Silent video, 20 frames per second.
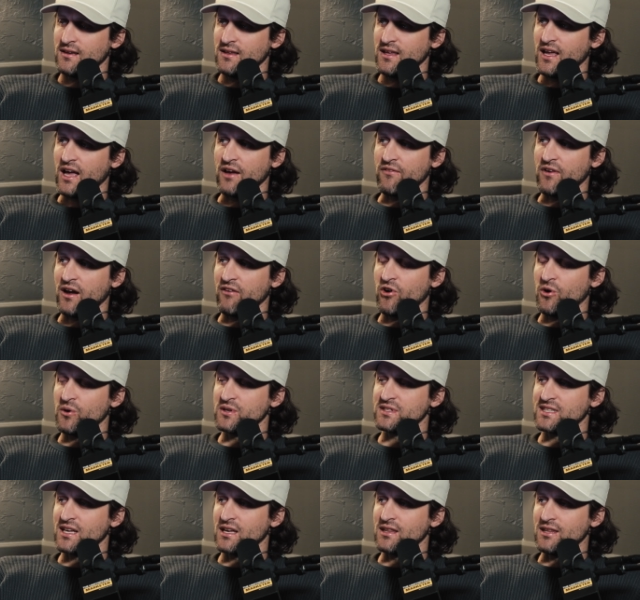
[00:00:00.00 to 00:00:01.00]
Yeah, I've
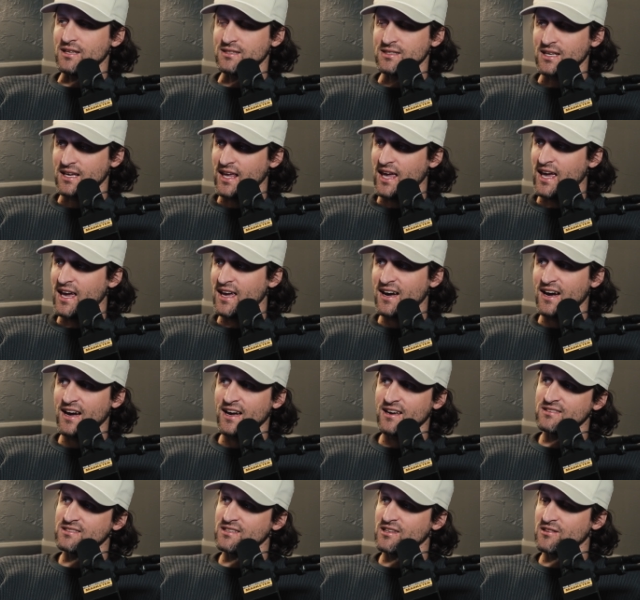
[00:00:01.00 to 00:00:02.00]
always said this. Like AI
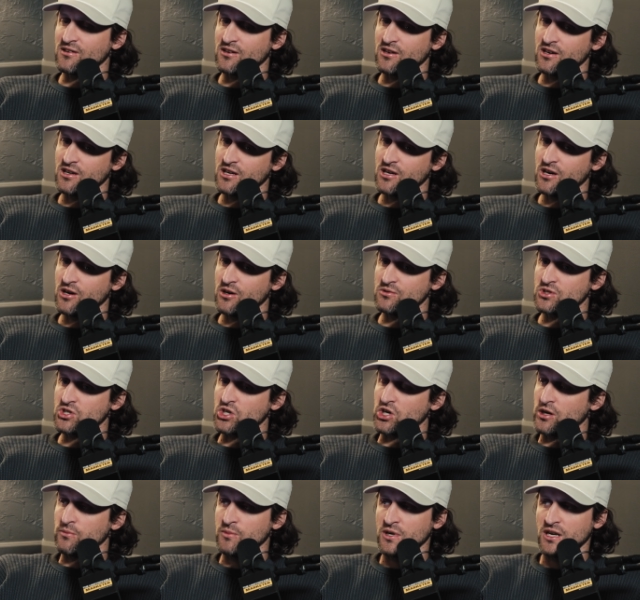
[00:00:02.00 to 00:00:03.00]
is either going to go
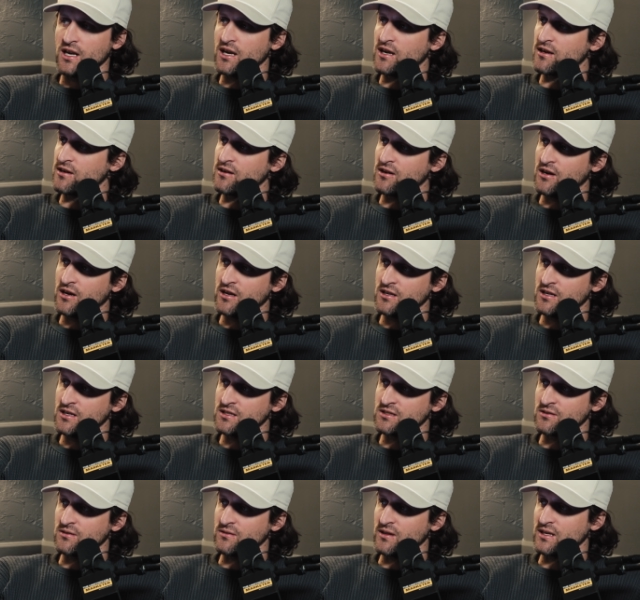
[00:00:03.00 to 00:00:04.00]
Terminator on
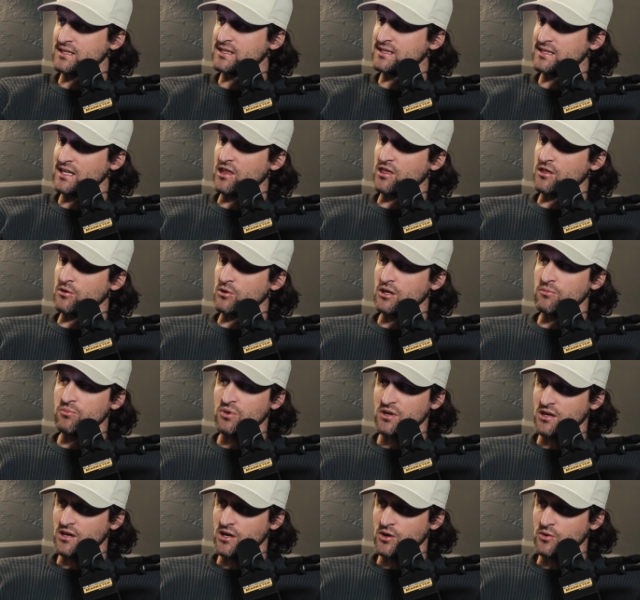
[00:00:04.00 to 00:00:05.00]
us or like
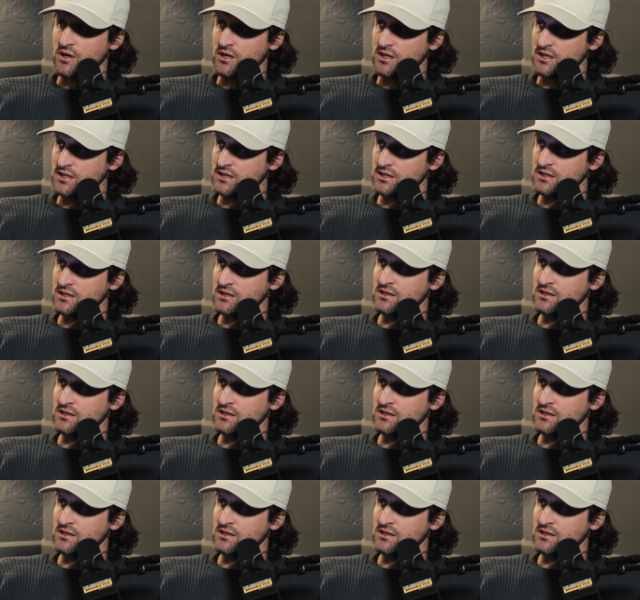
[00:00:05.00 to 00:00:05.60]
C-3PO on us.